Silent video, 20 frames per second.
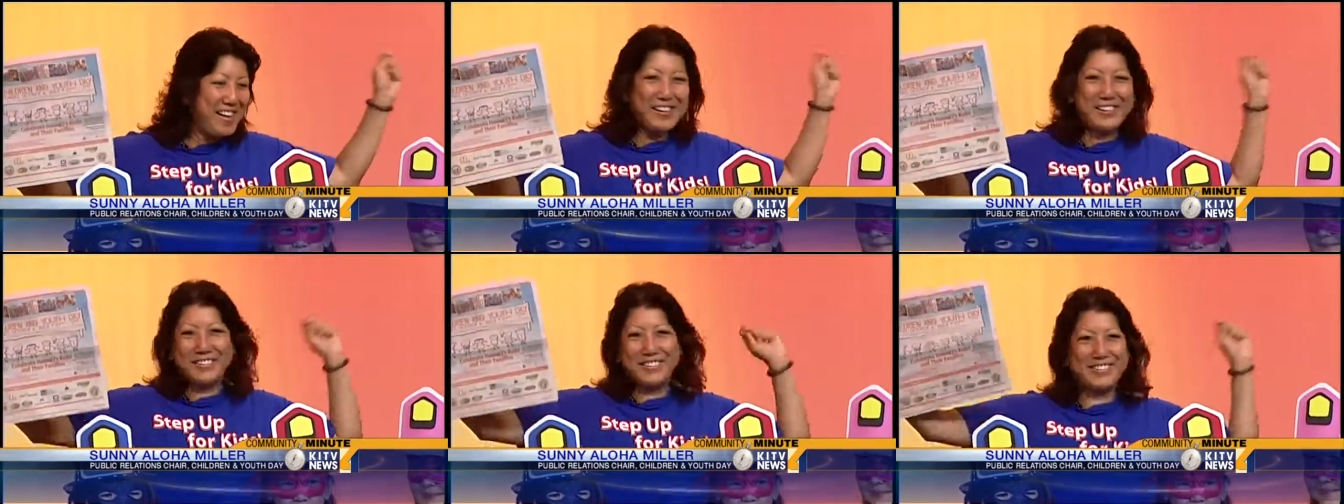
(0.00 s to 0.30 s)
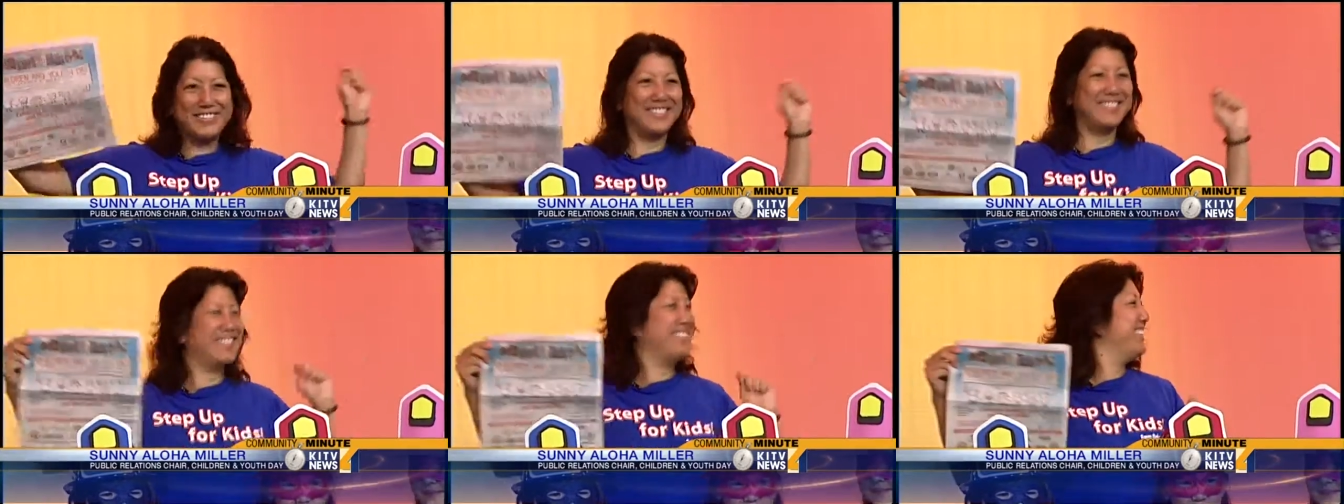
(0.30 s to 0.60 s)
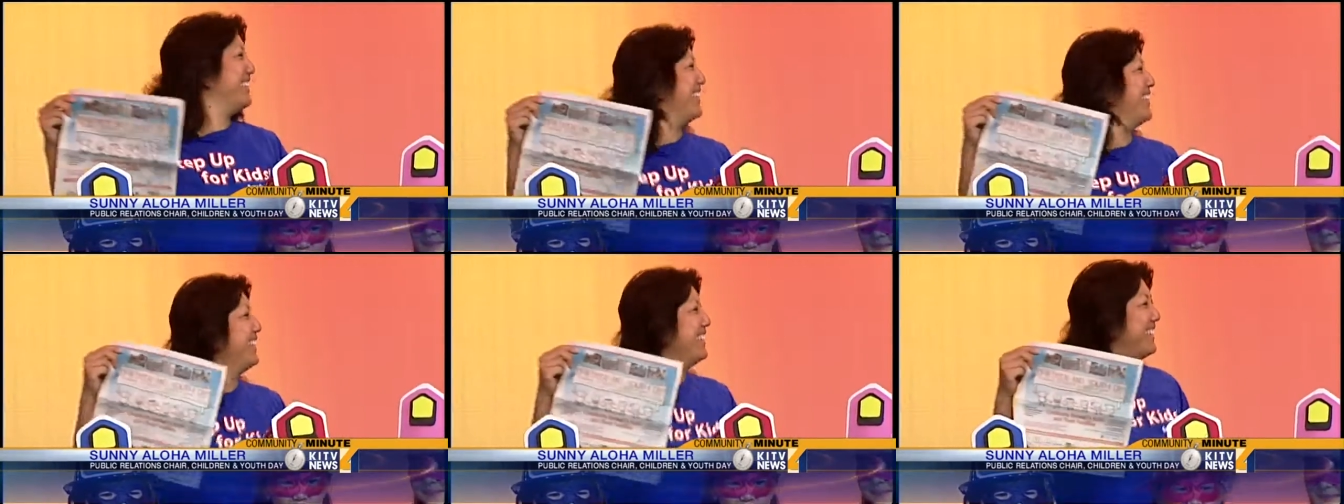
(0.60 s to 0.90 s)
Sonny, thank
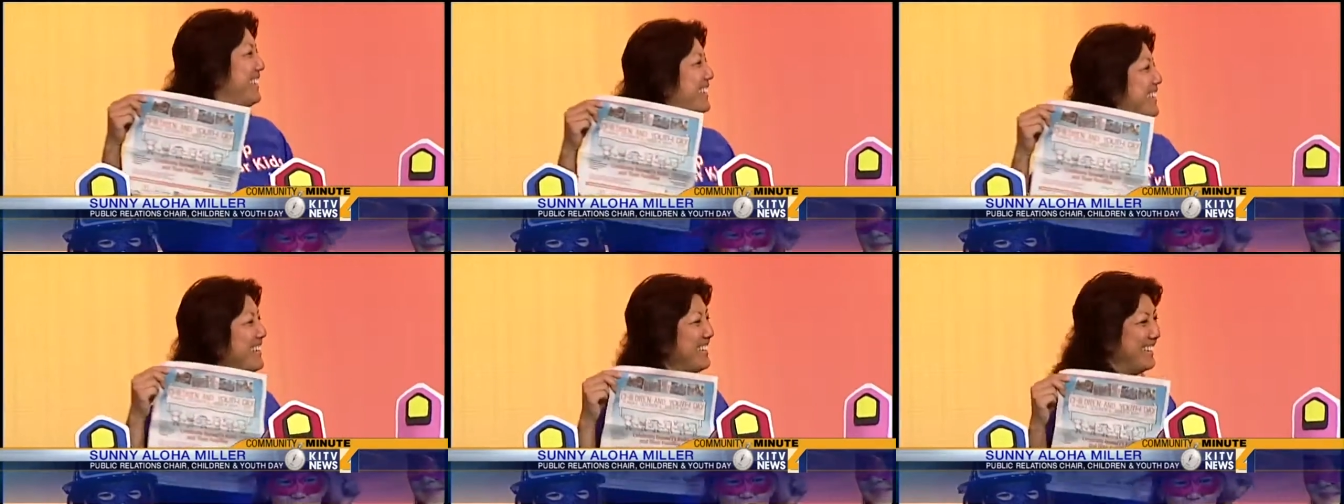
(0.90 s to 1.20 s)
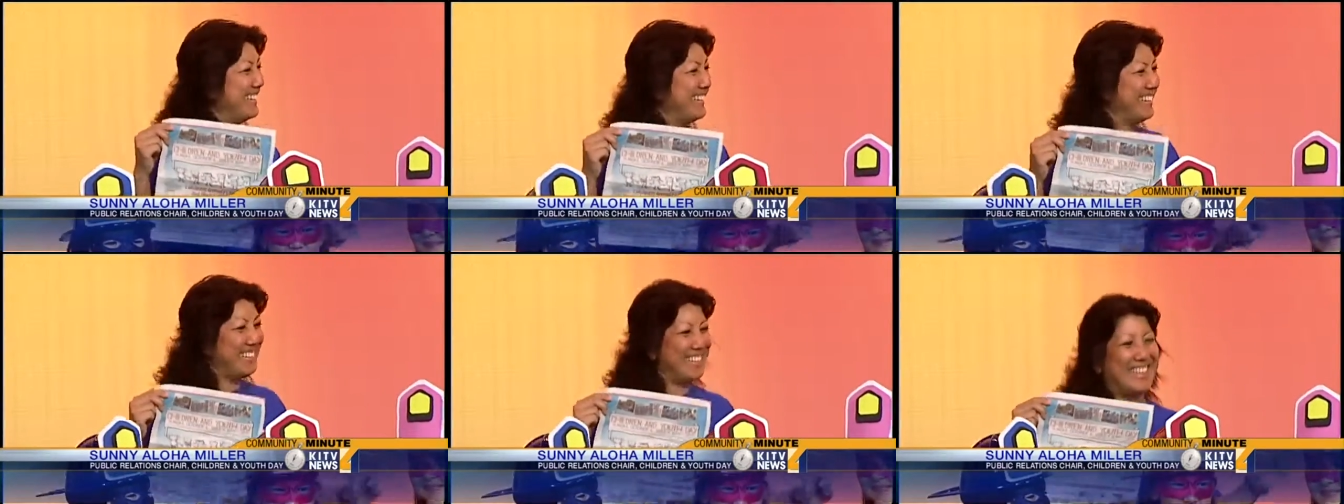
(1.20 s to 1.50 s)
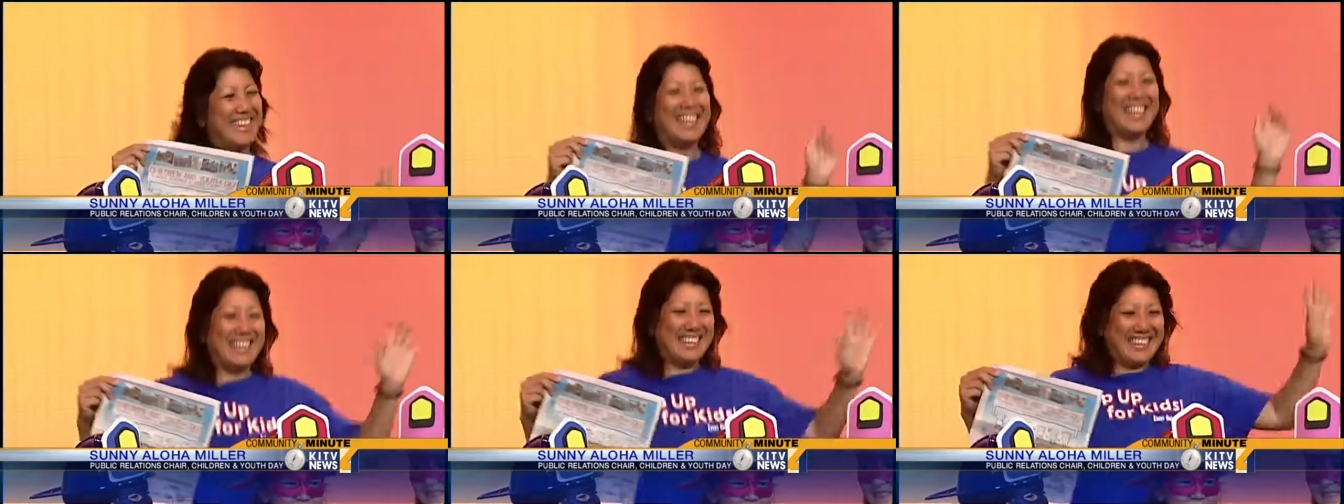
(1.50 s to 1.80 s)
you so much. And kids,
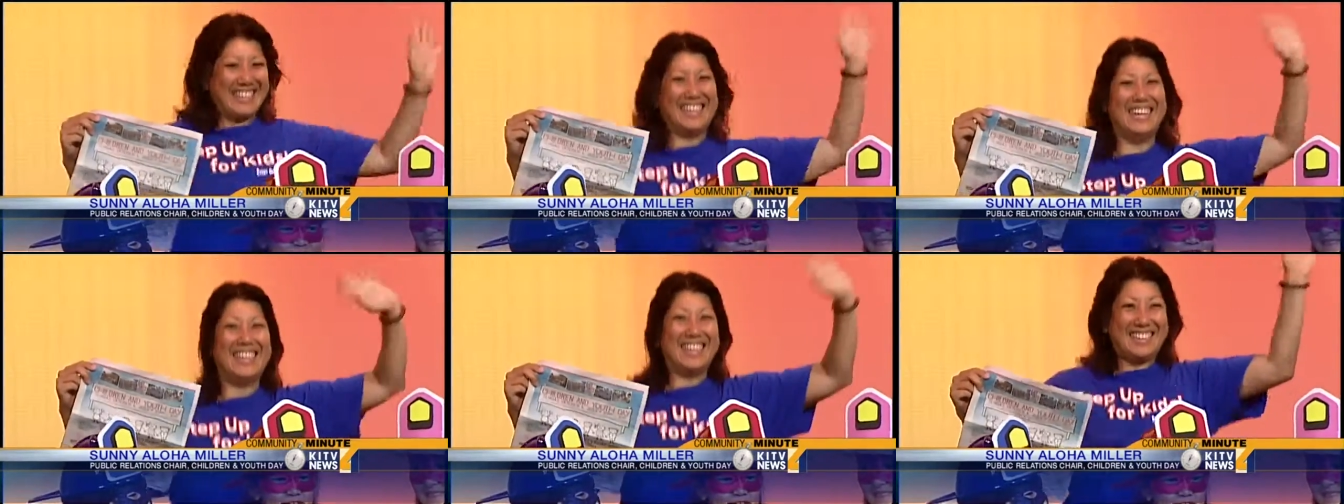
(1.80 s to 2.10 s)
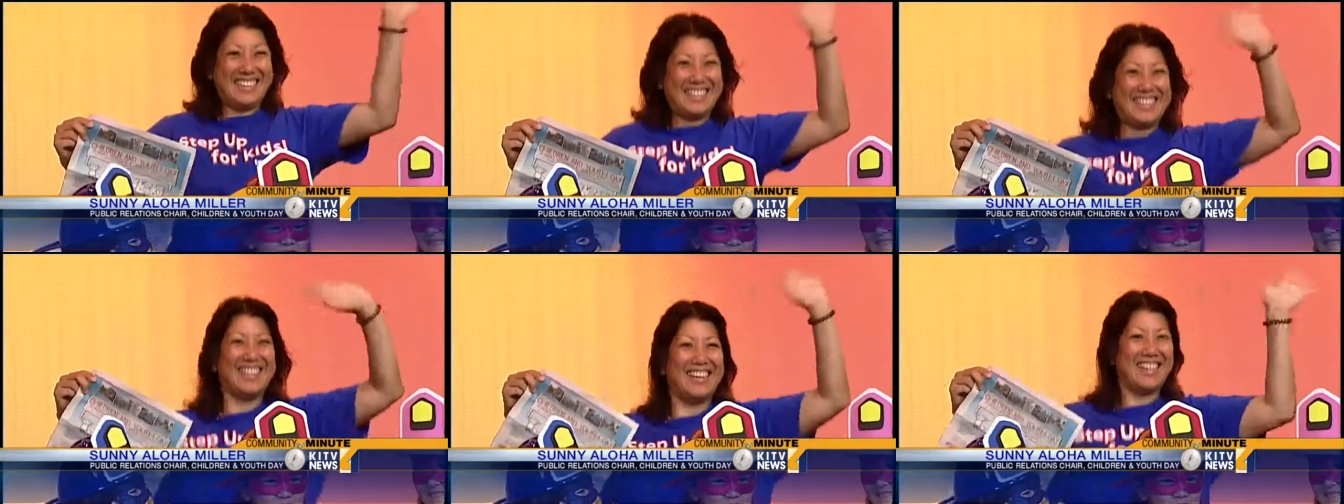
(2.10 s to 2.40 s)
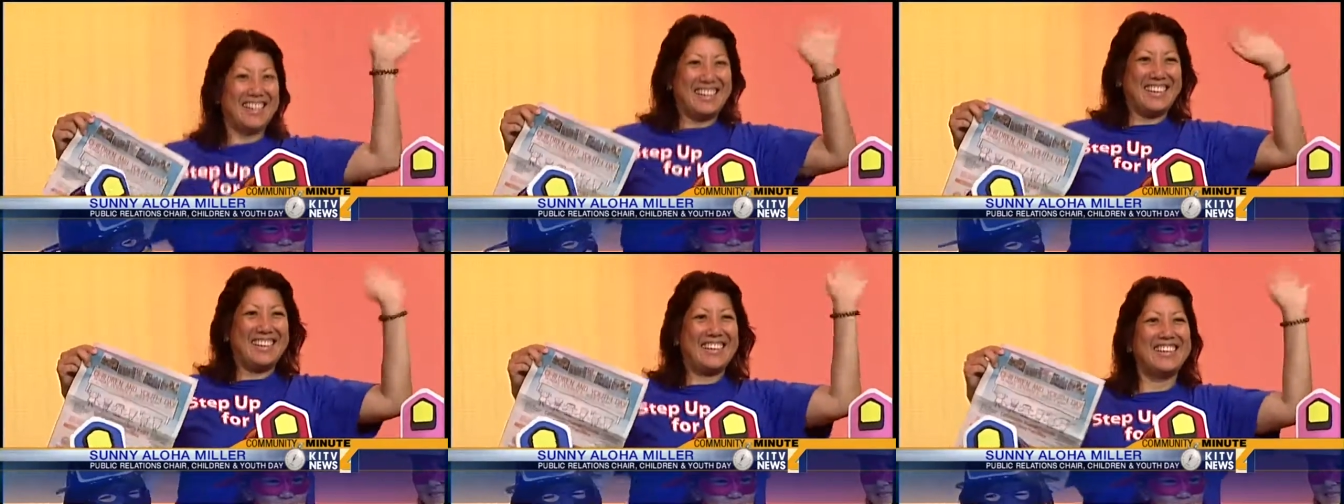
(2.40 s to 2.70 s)
you can wave to the
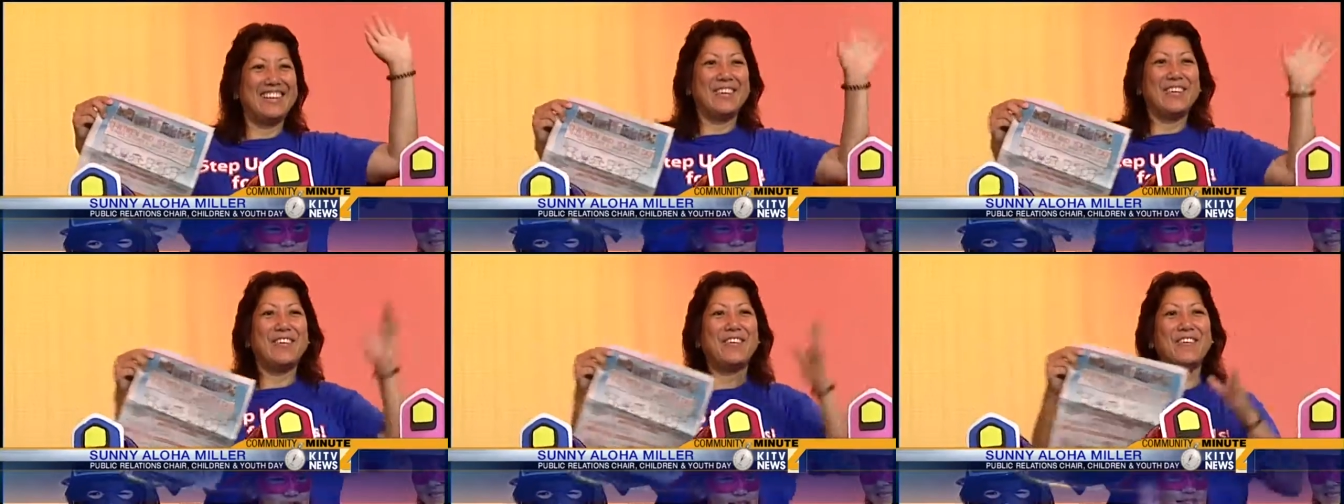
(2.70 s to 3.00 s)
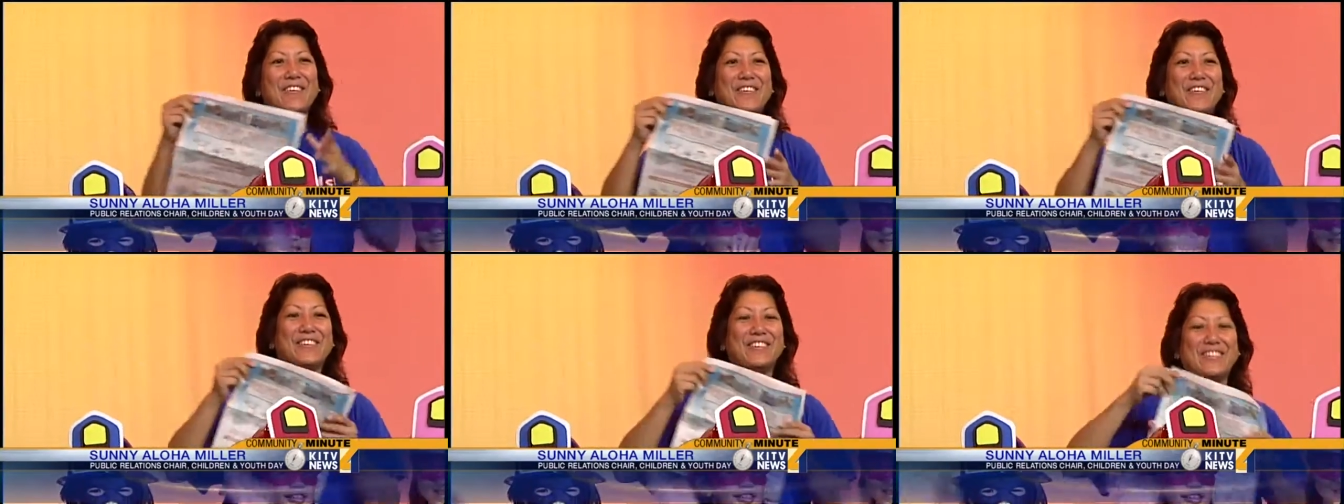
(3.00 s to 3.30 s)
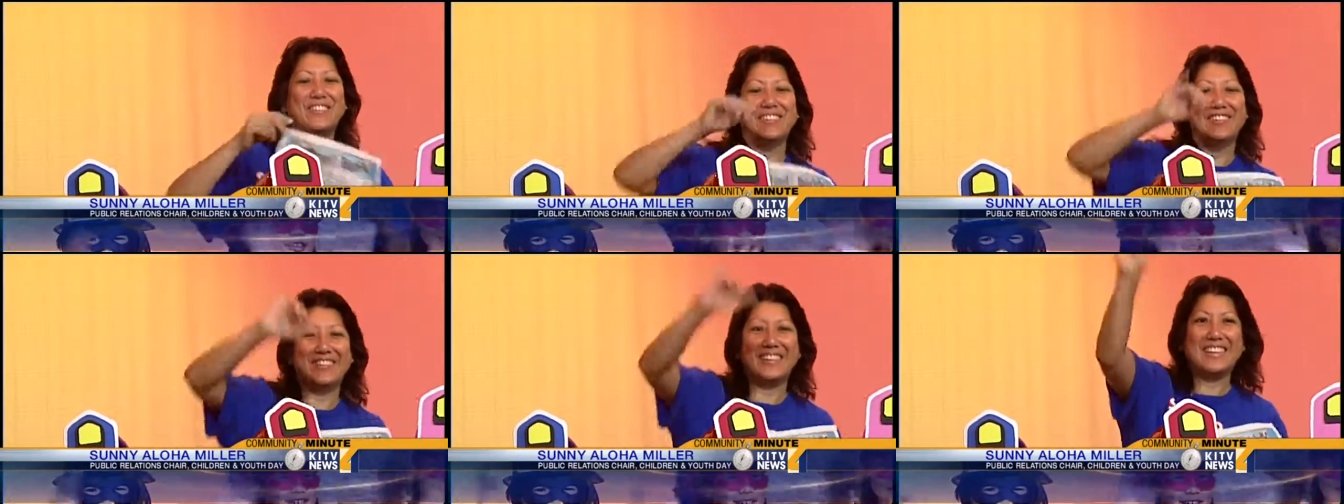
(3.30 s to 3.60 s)
camera. You're Woo! watching